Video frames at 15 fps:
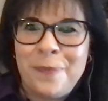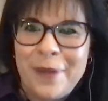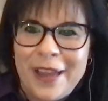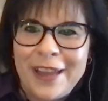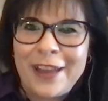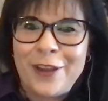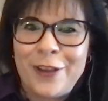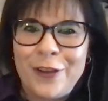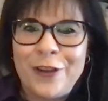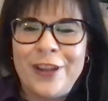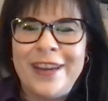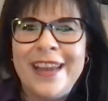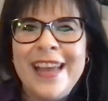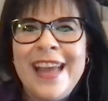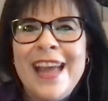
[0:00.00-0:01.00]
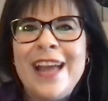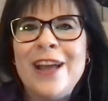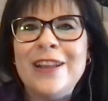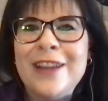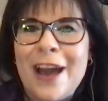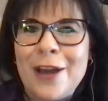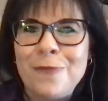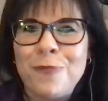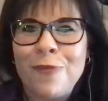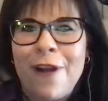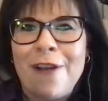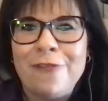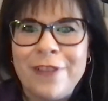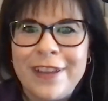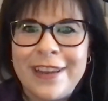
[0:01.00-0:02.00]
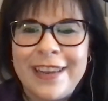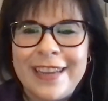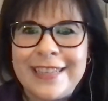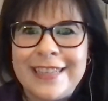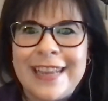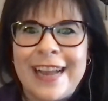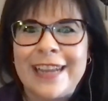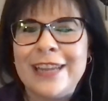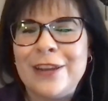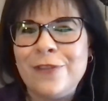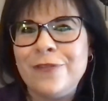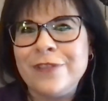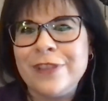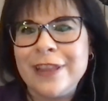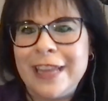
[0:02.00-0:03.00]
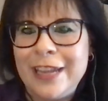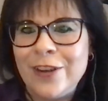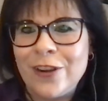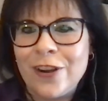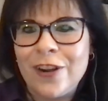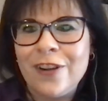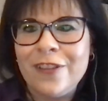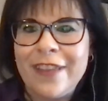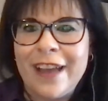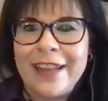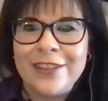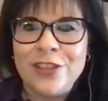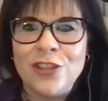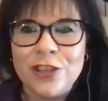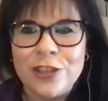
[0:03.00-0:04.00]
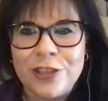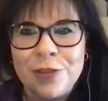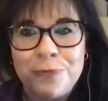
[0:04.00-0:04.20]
being a good nonprofit executive leader that's just